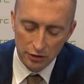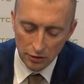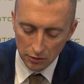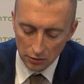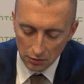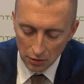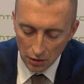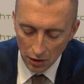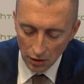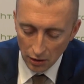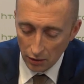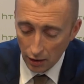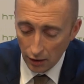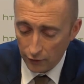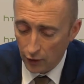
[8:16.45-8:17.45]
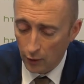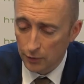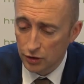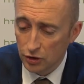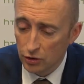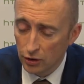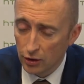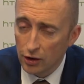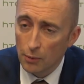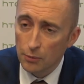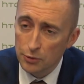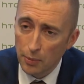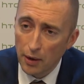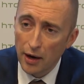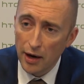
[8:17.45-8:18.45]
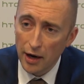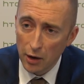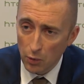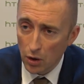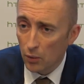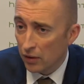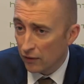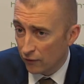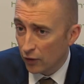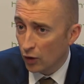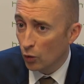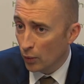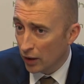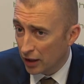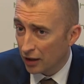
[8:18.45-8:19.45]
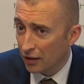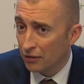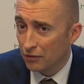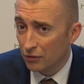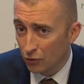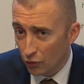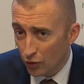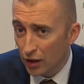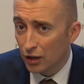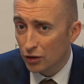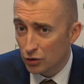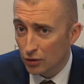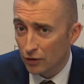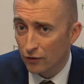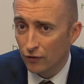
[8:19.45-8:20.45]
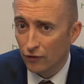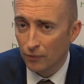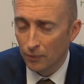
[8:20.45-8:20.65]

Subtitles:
So if an opportunity comes by where we feel we can really sort of